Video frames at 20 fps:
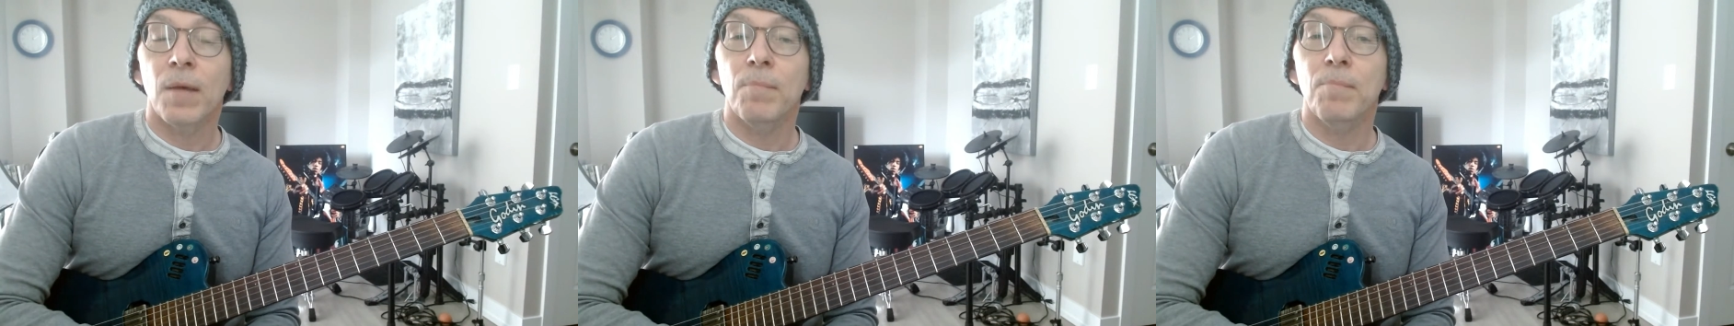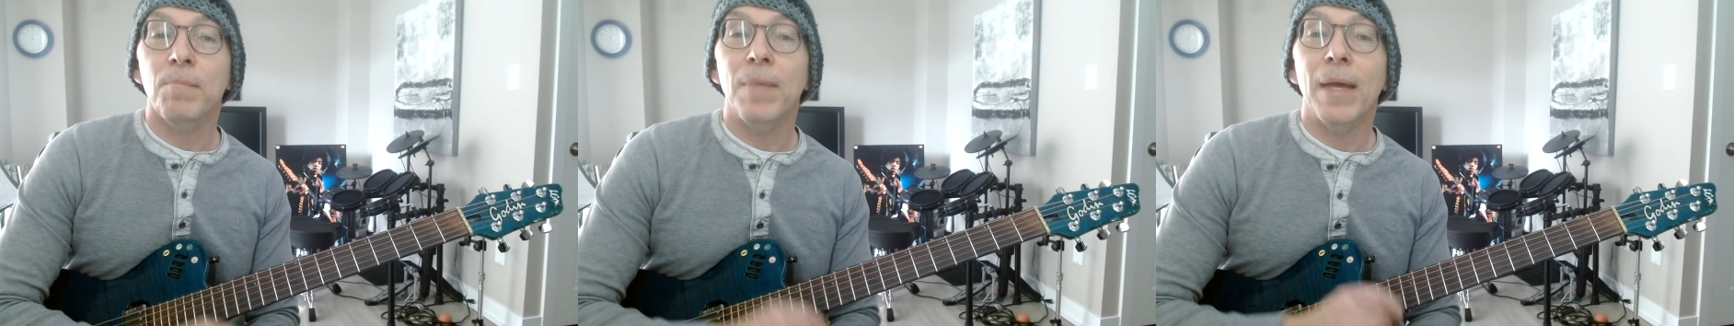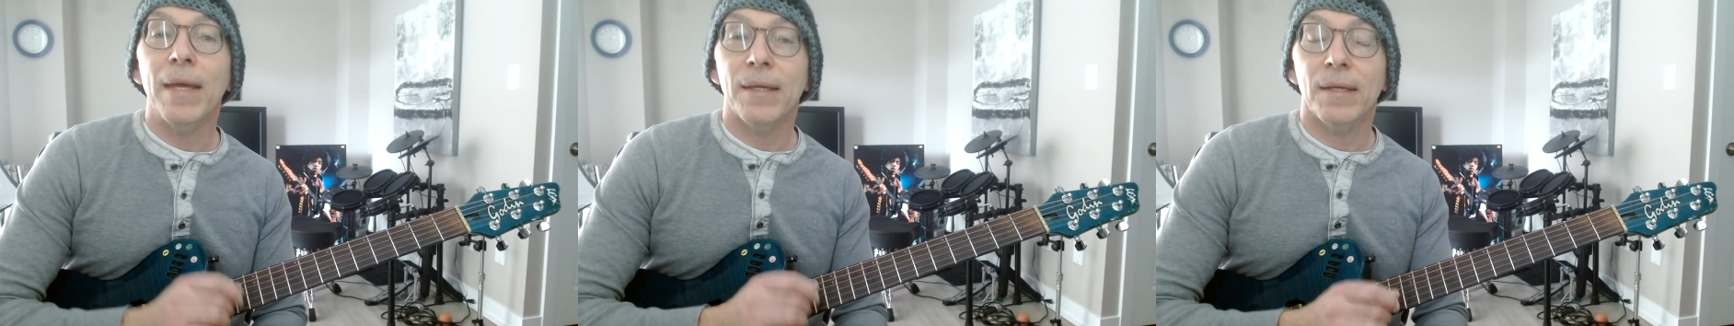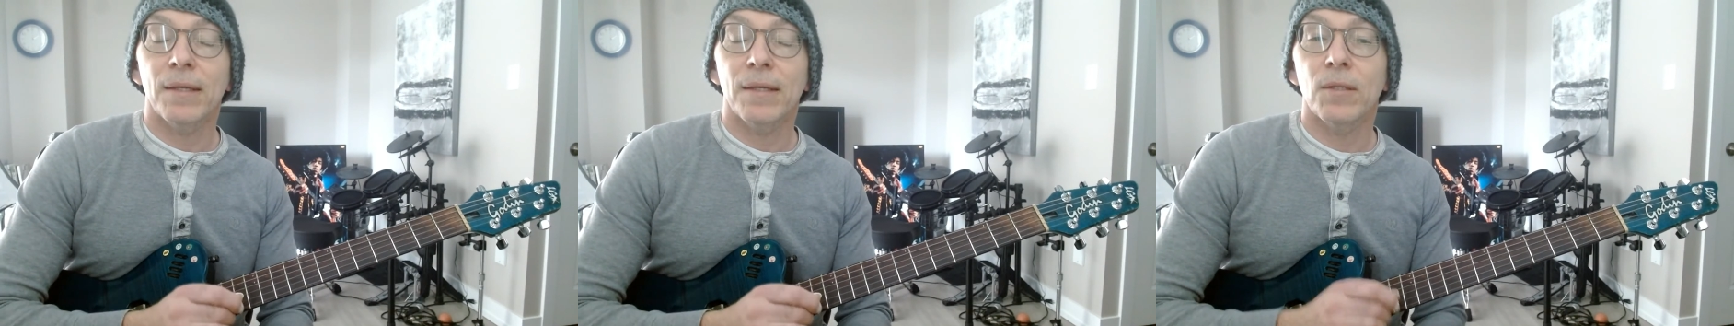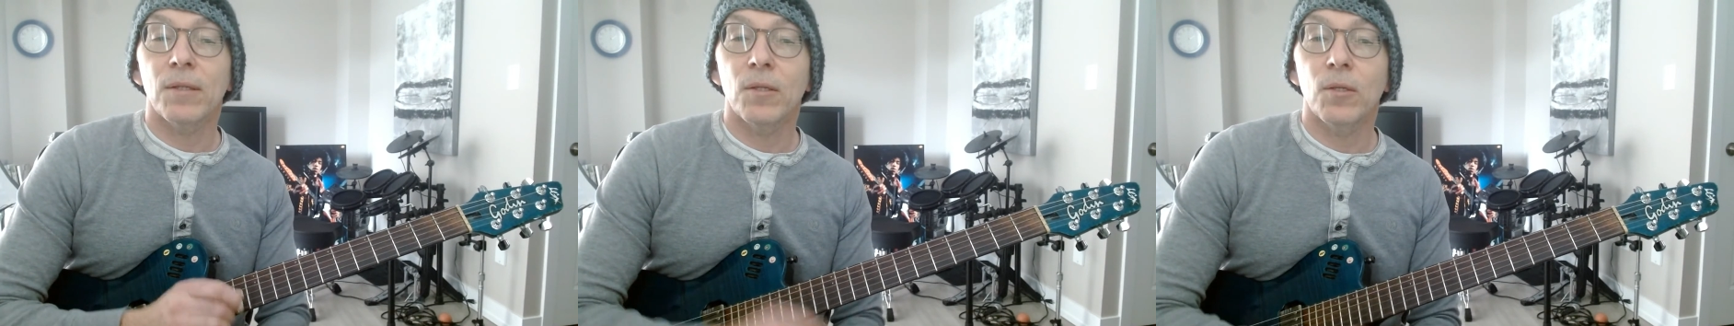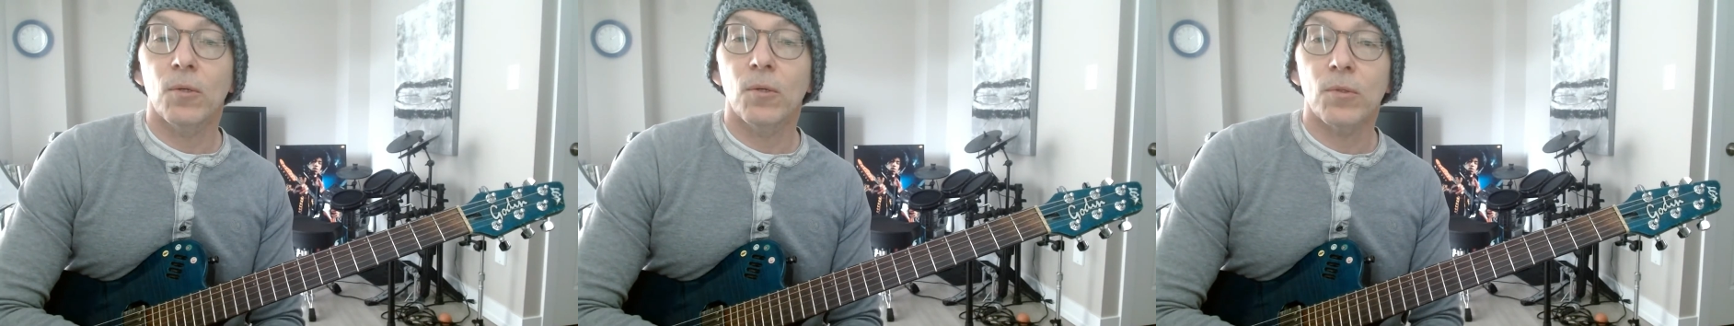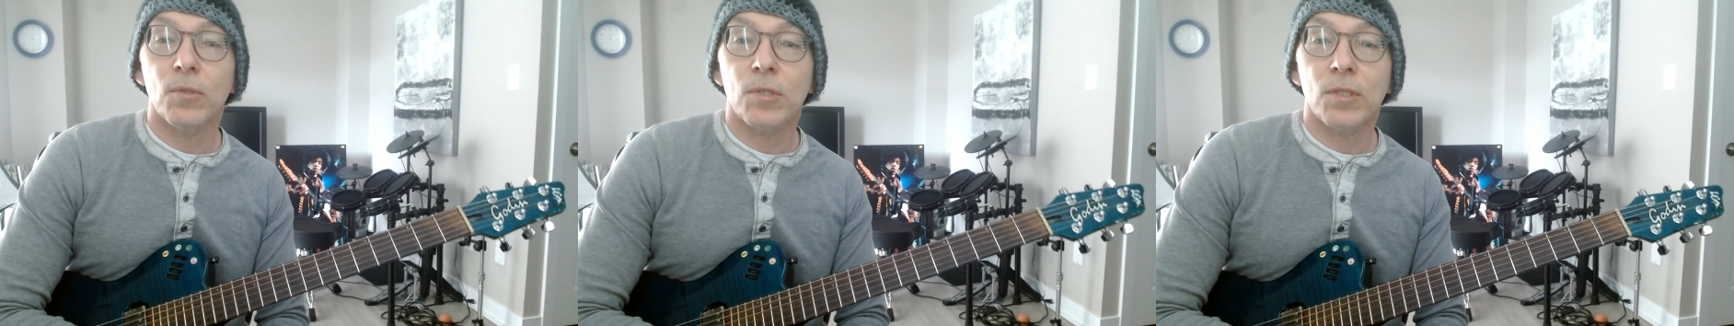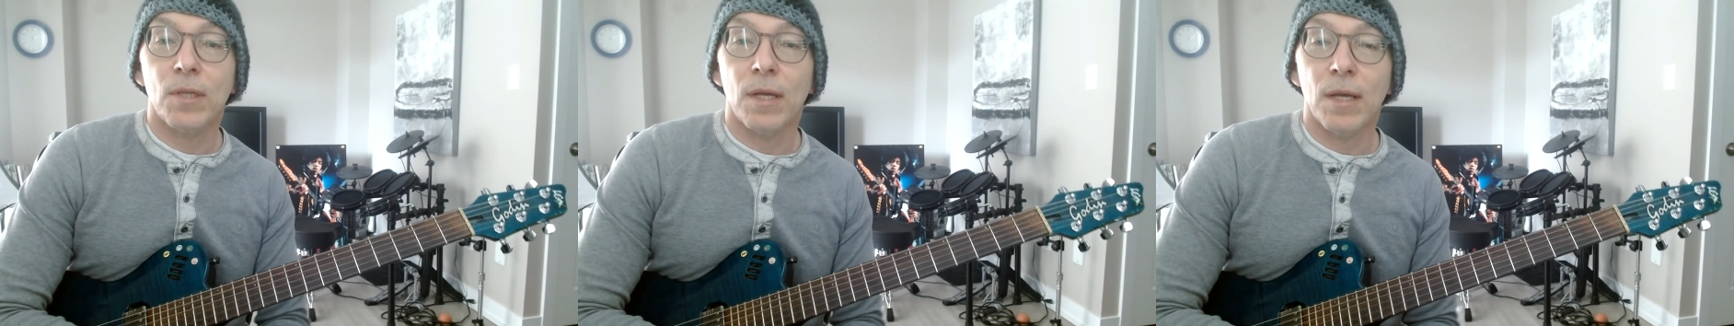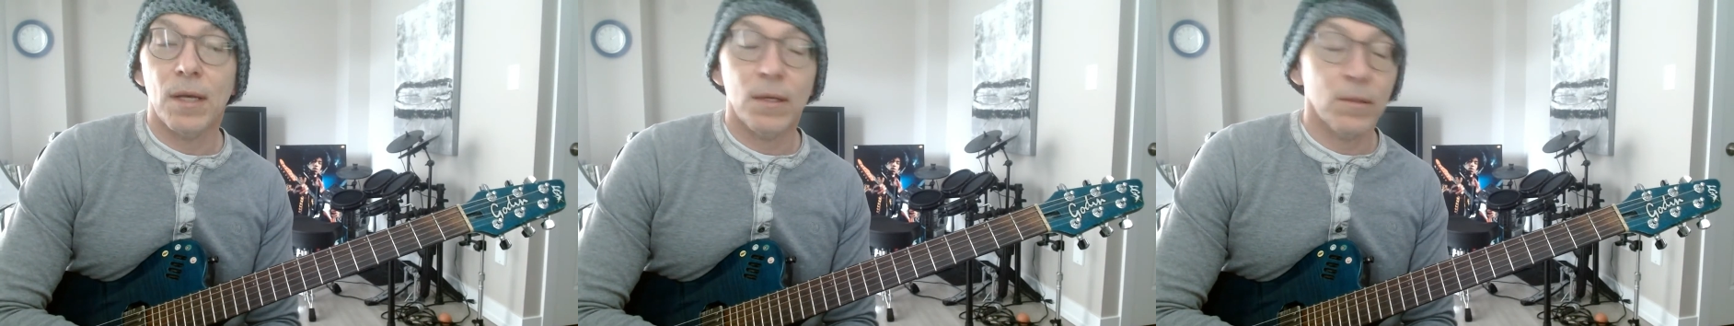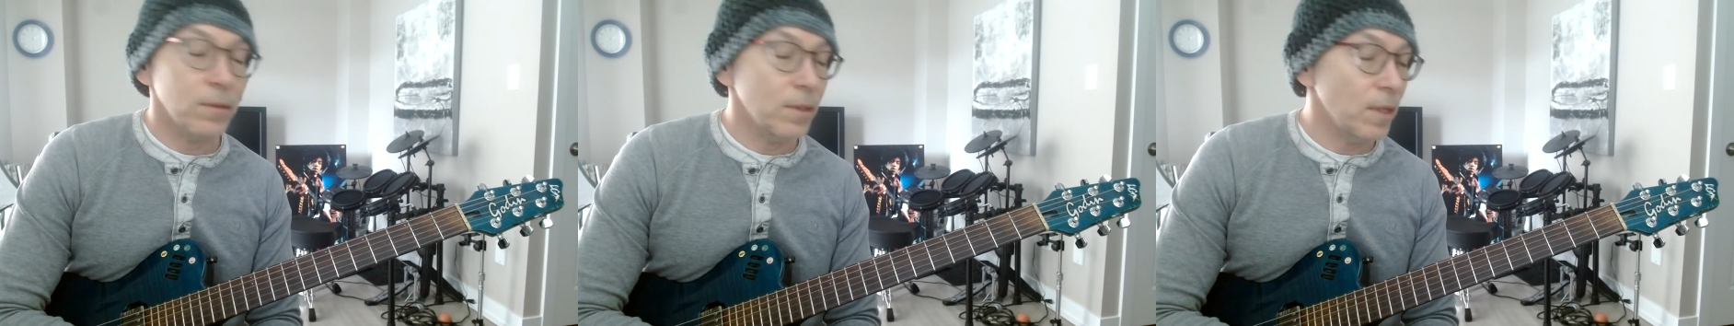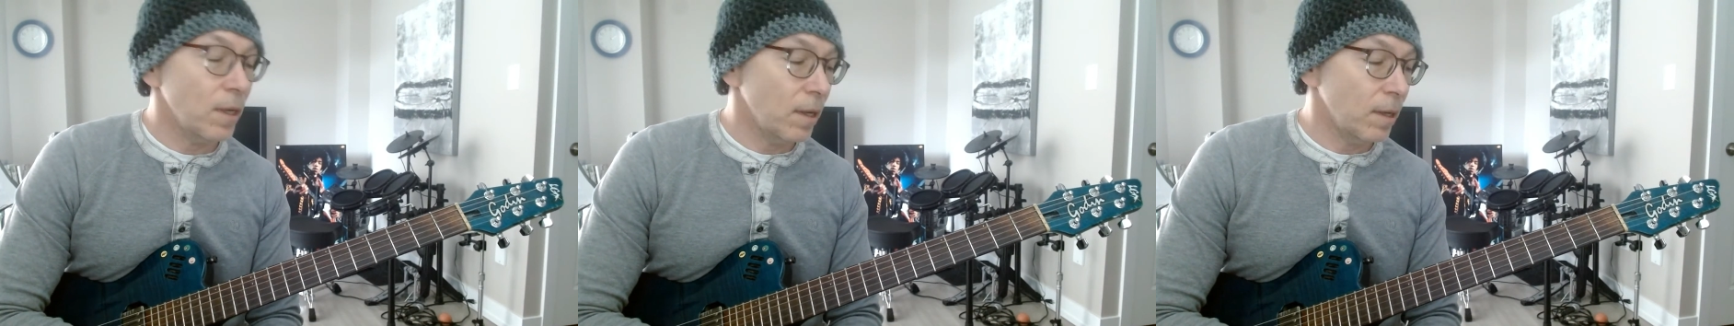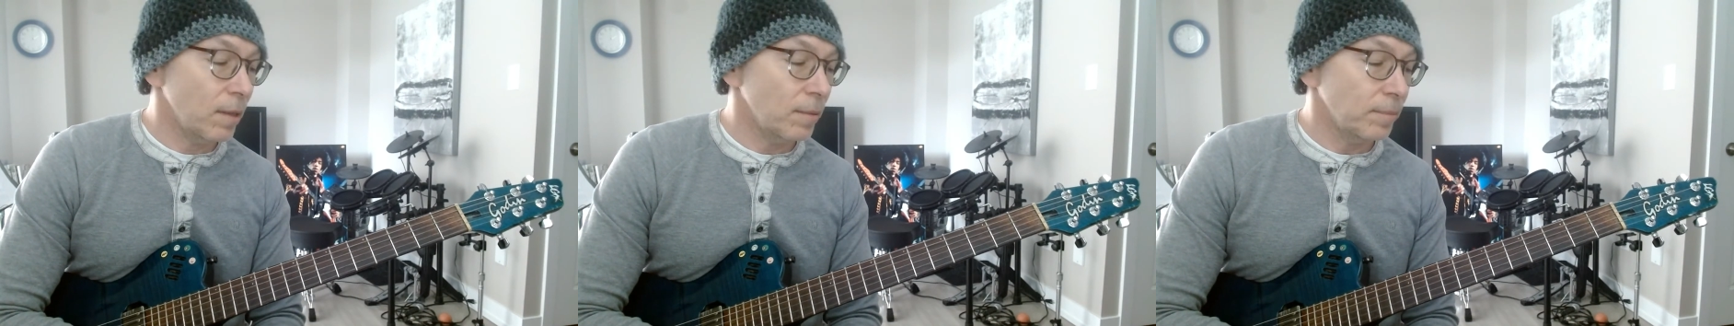making the note sound,